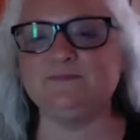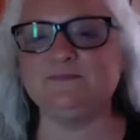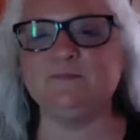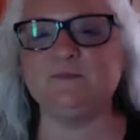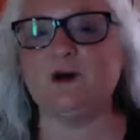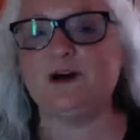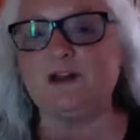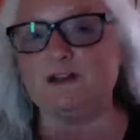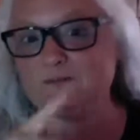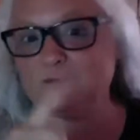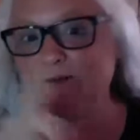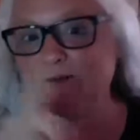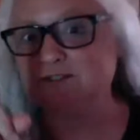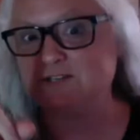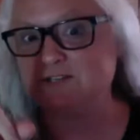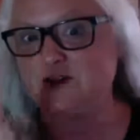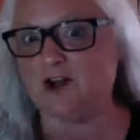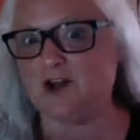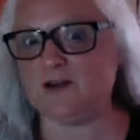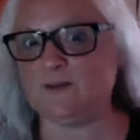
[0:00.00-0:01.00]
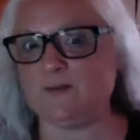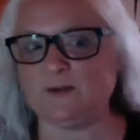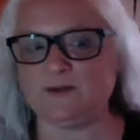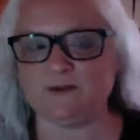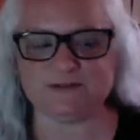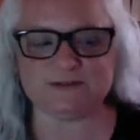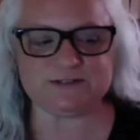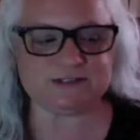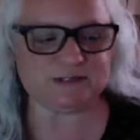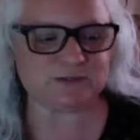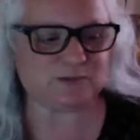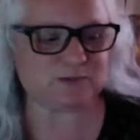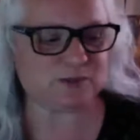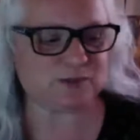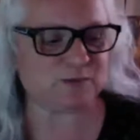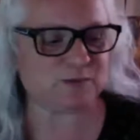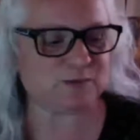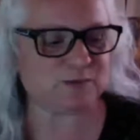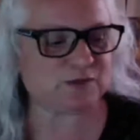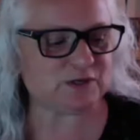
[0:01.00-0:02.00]
we'll talk about the
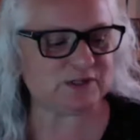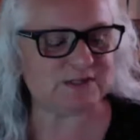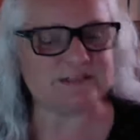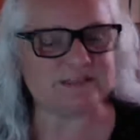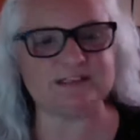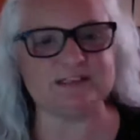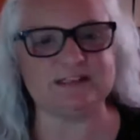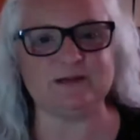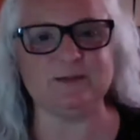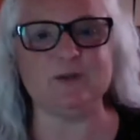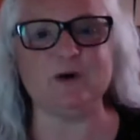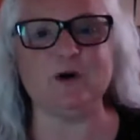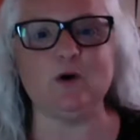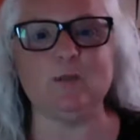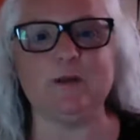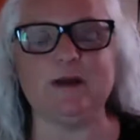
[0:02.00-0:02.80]
subscriptions in a moment.